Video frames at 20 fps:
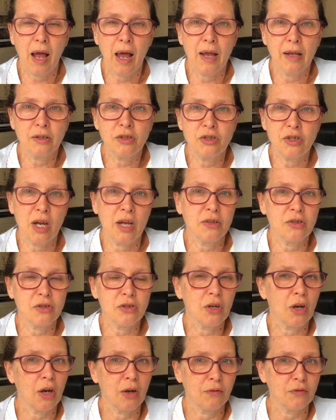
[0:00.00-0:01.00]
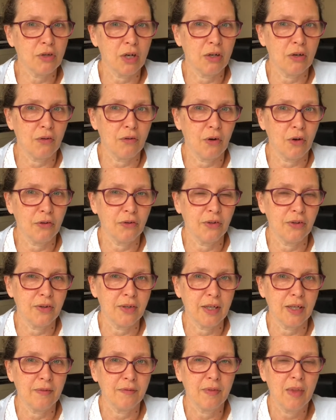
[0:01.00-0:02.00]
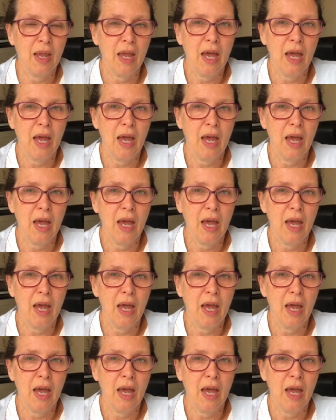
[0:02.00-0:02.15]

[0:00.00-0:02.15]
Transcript: gesture of generosity.